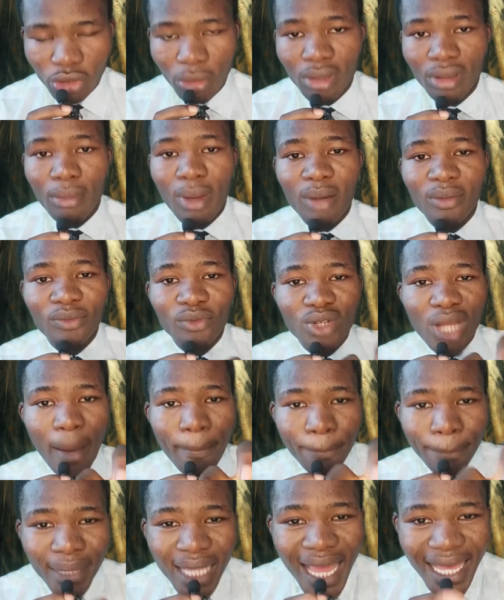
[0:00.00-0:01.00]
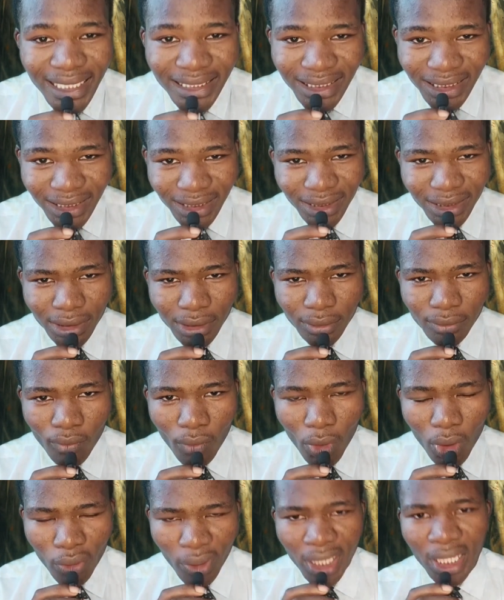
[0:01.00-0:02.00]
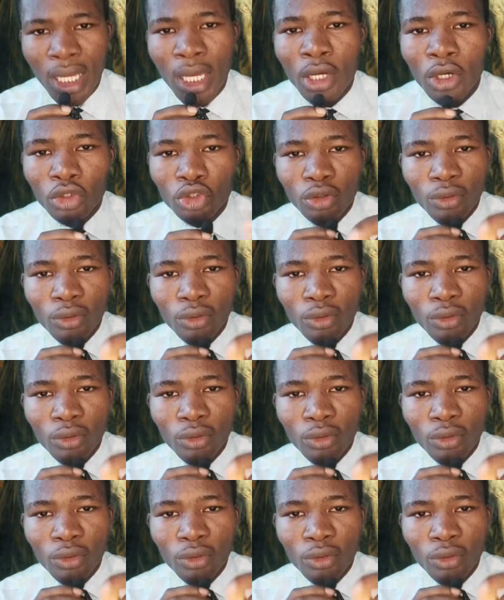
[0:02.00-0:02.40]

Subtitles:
Some of them have even applied it. All right.